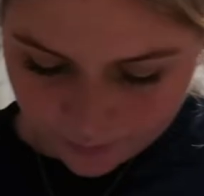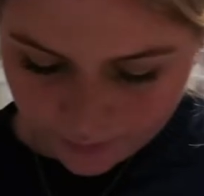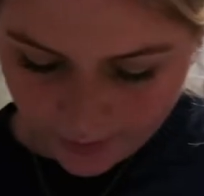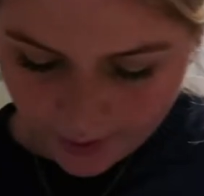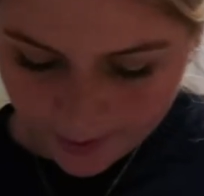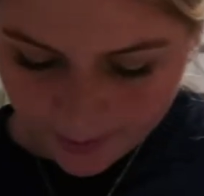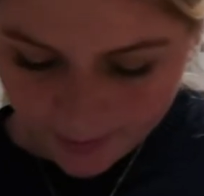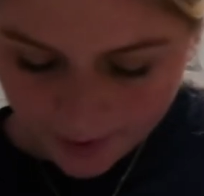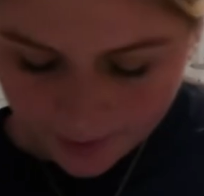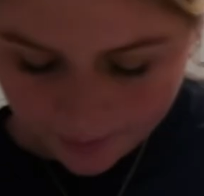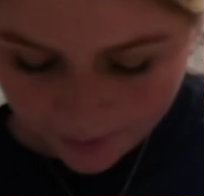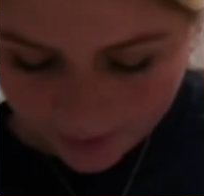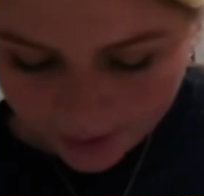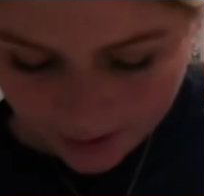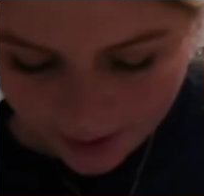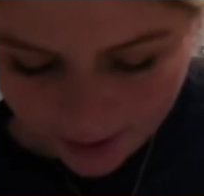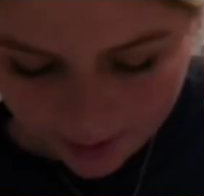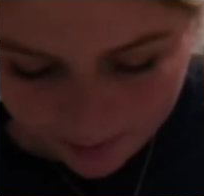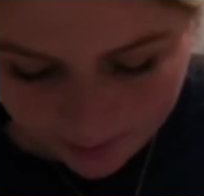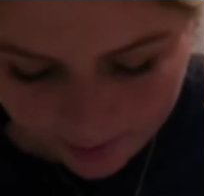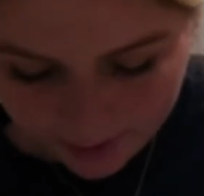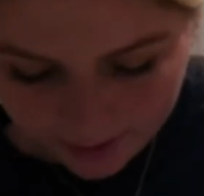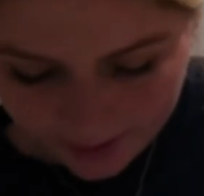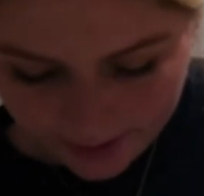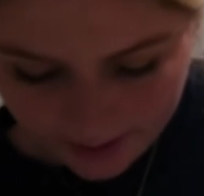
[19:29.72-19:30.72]
write my
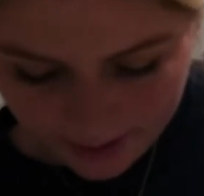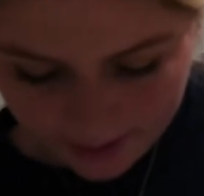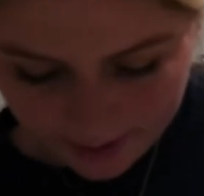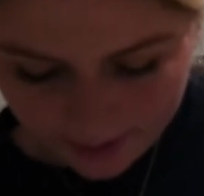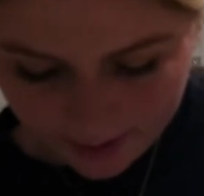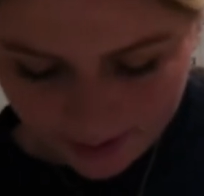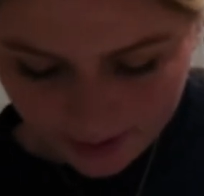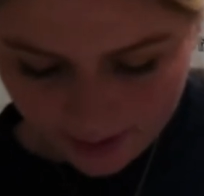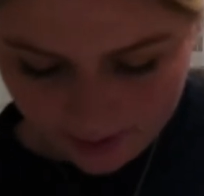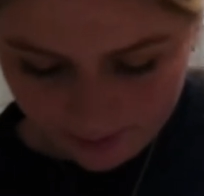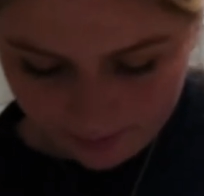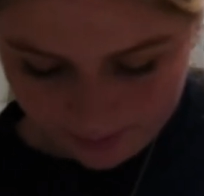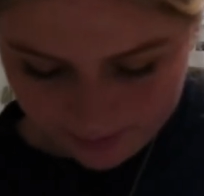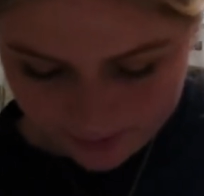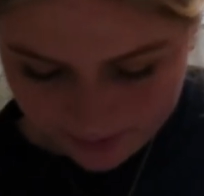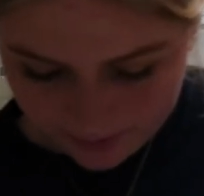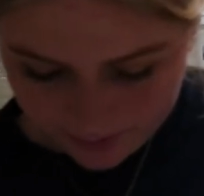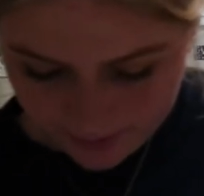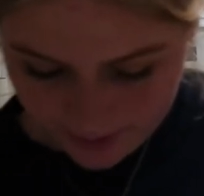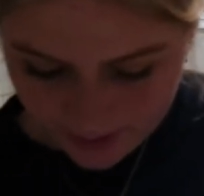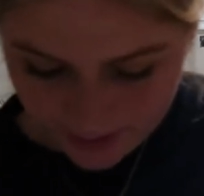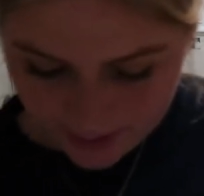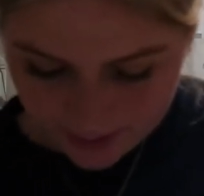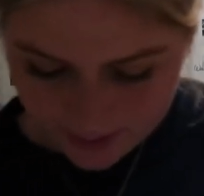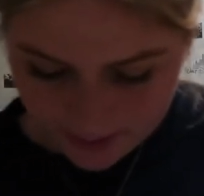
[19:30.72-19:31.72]
workout plan, I will do
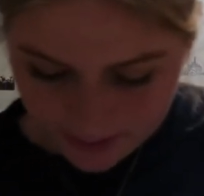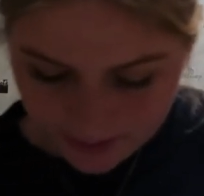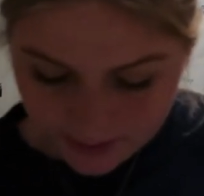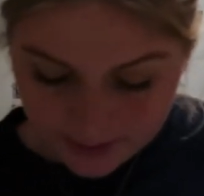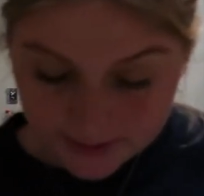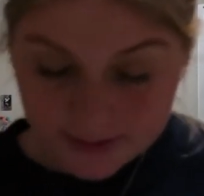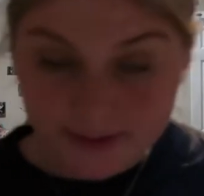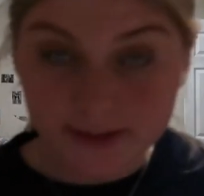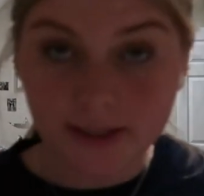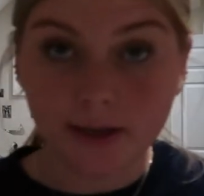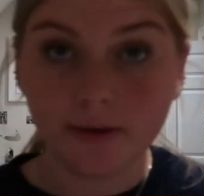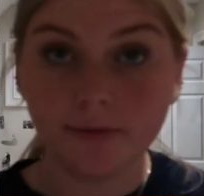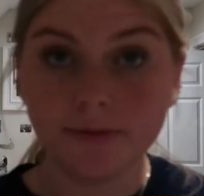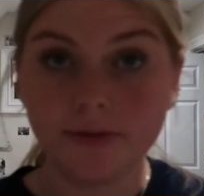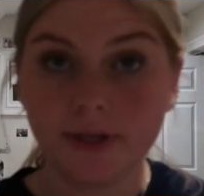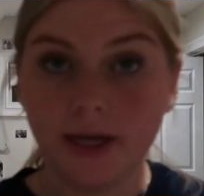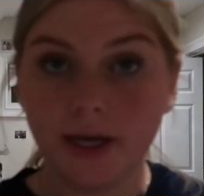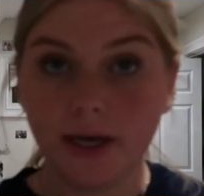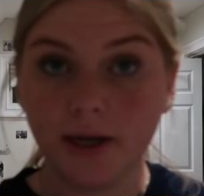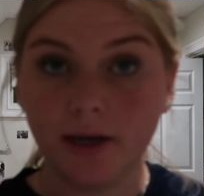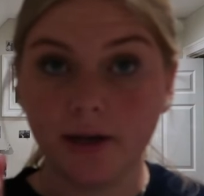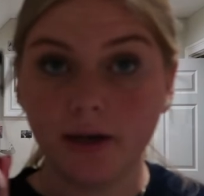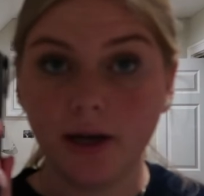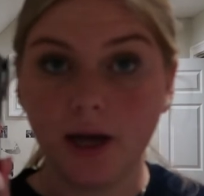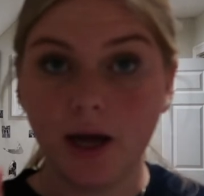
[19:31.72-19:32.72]
that. Self
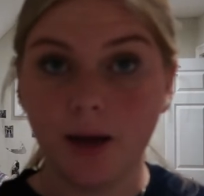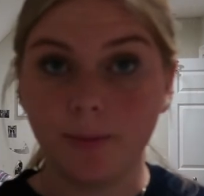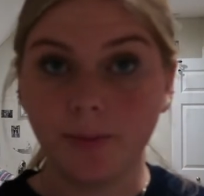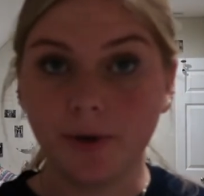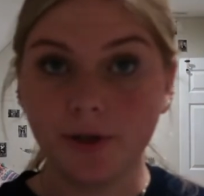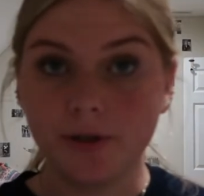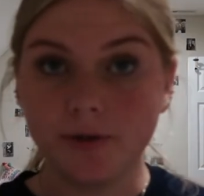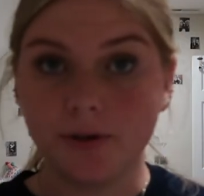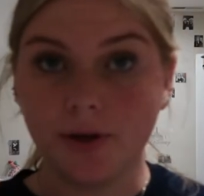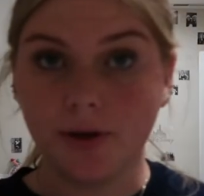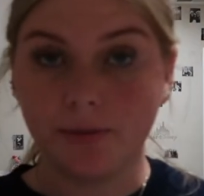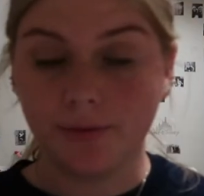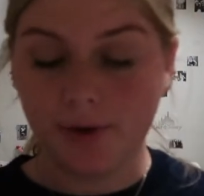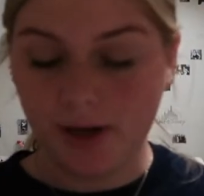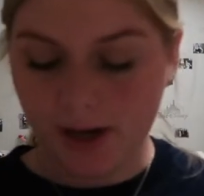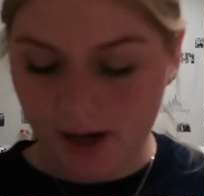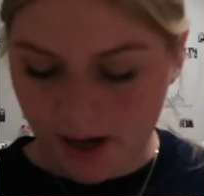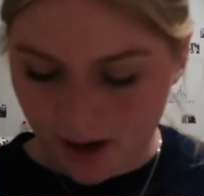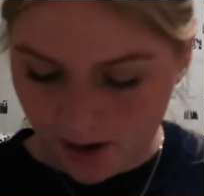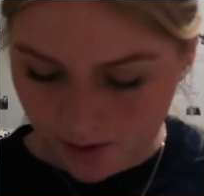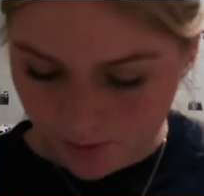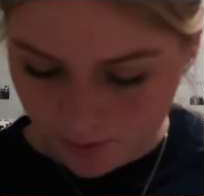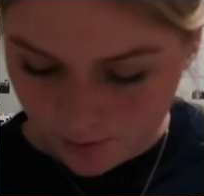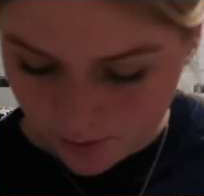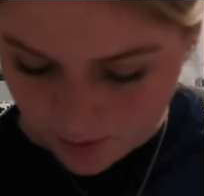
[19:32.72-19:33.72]
tan, I'm gonna do that right
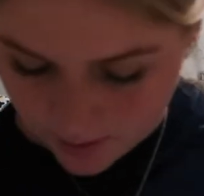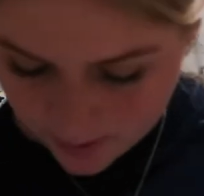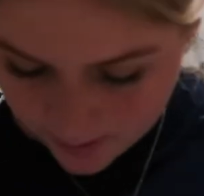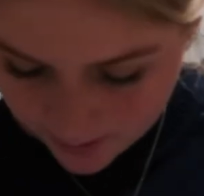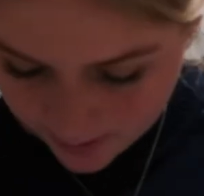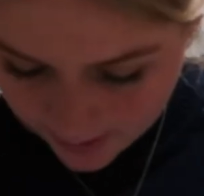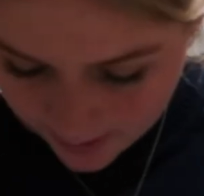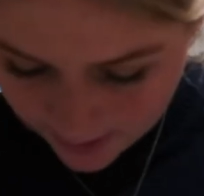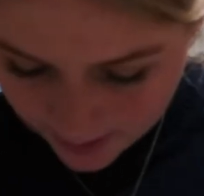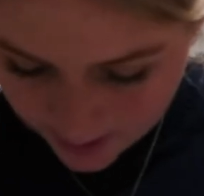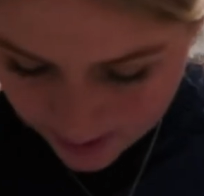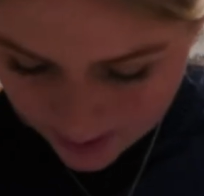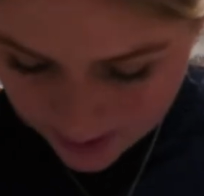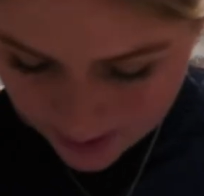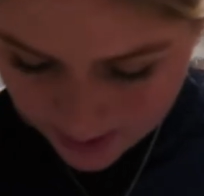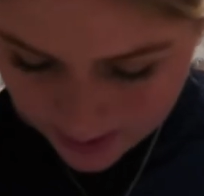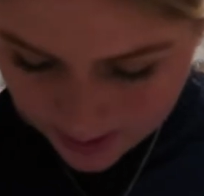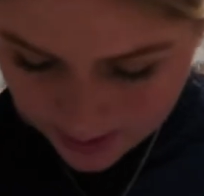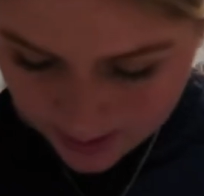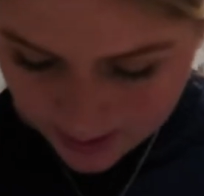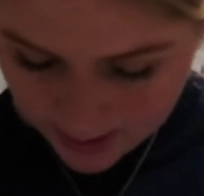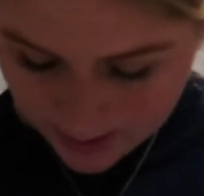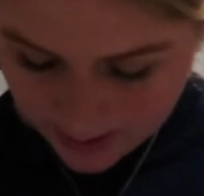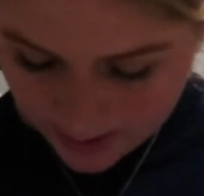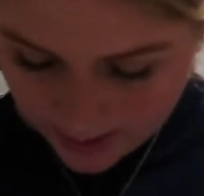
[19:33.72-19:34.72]
now.
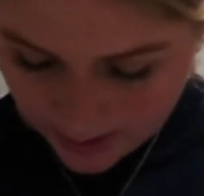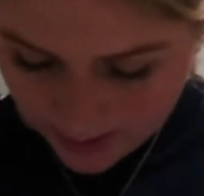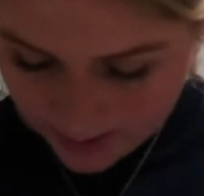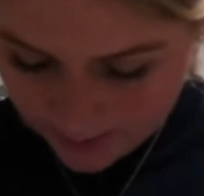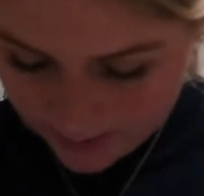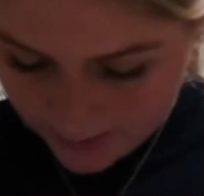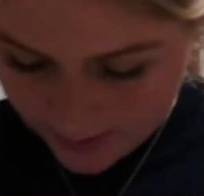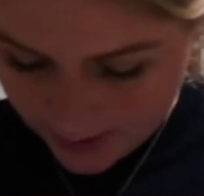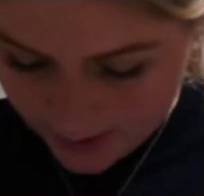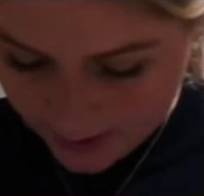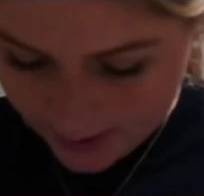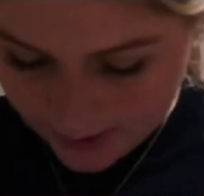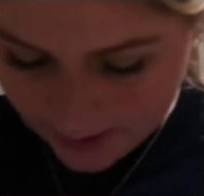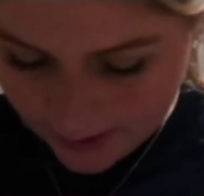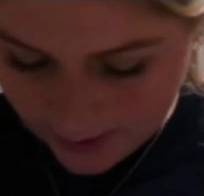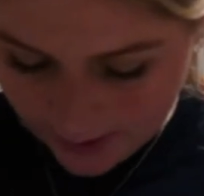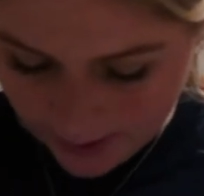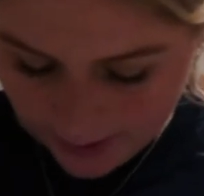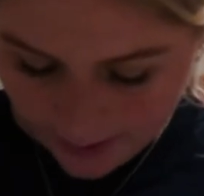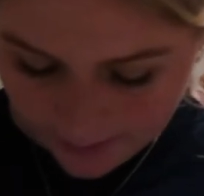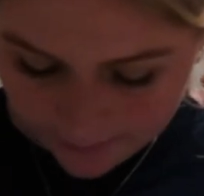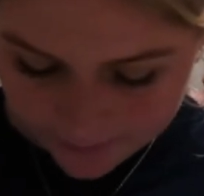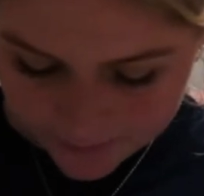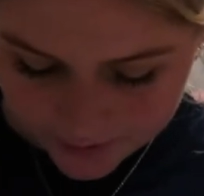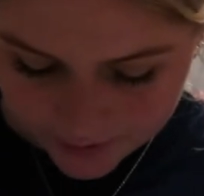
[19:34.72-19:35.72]
And then I
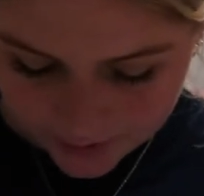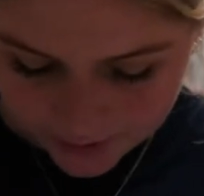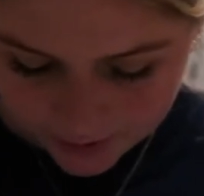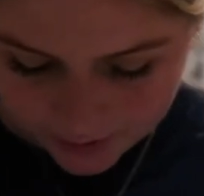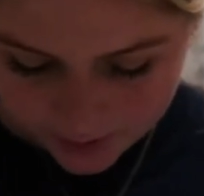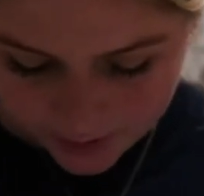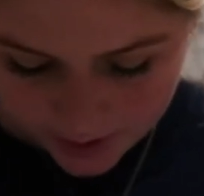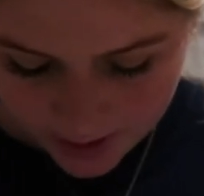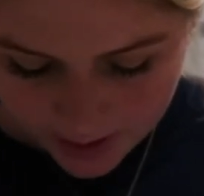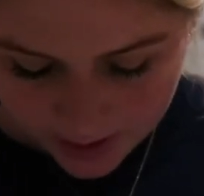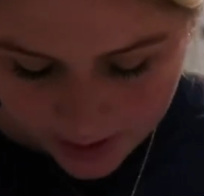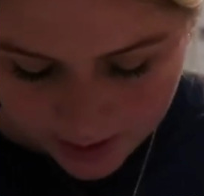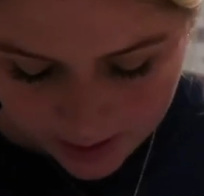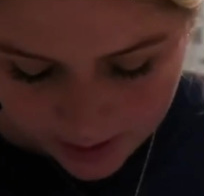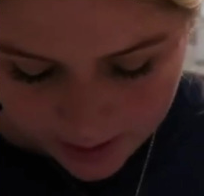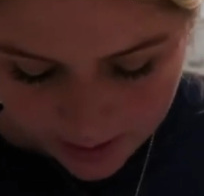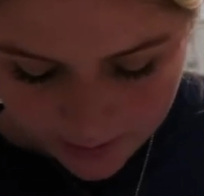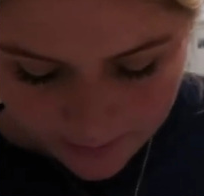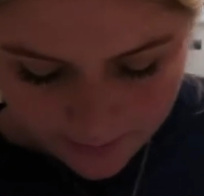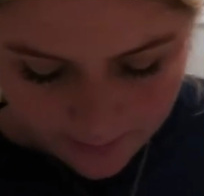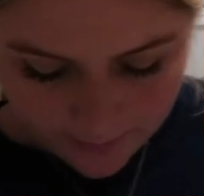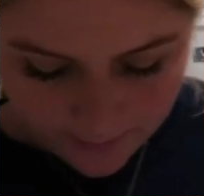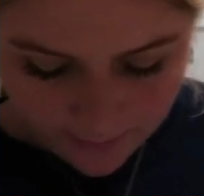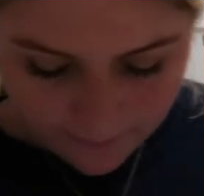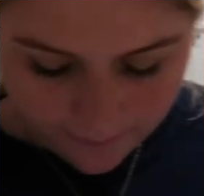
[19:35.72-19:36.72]
have to
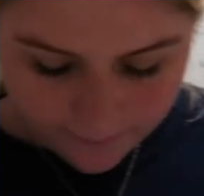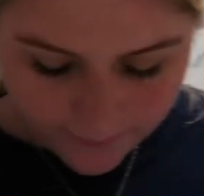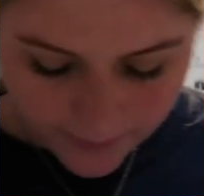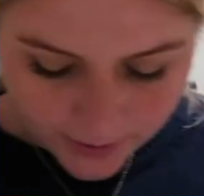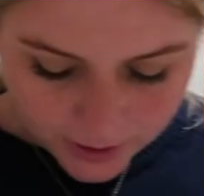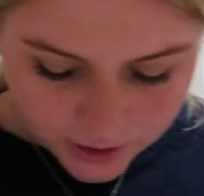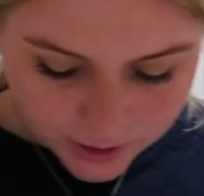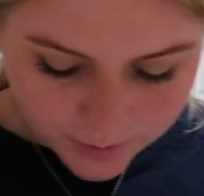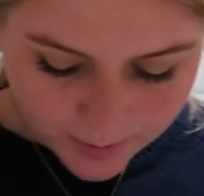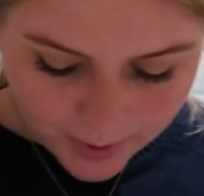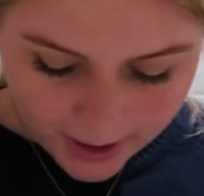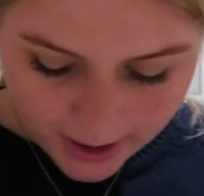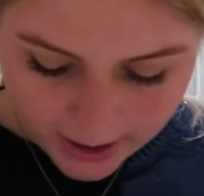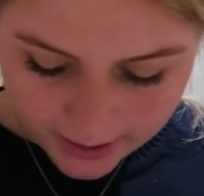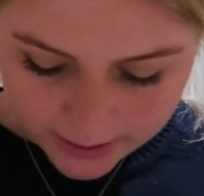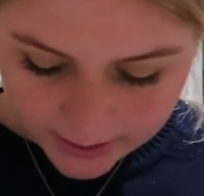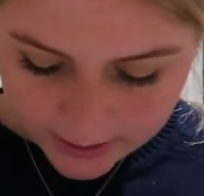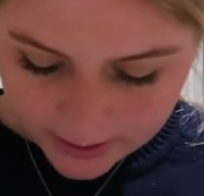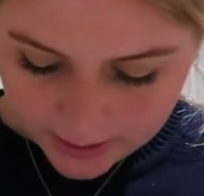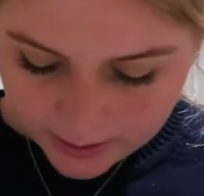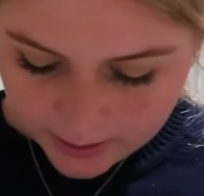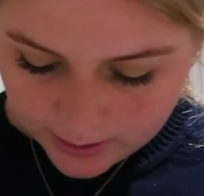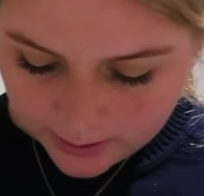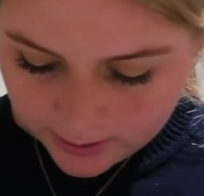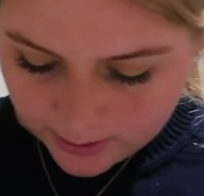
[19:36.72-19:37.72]
finish
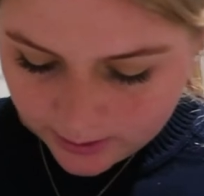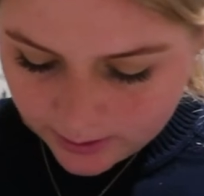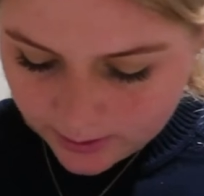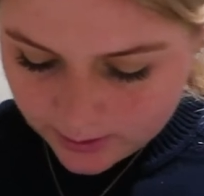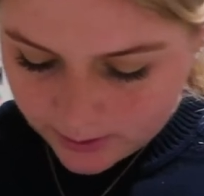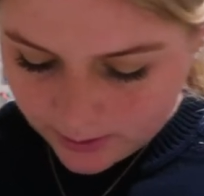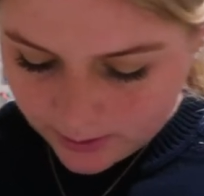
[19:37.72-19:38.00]
packing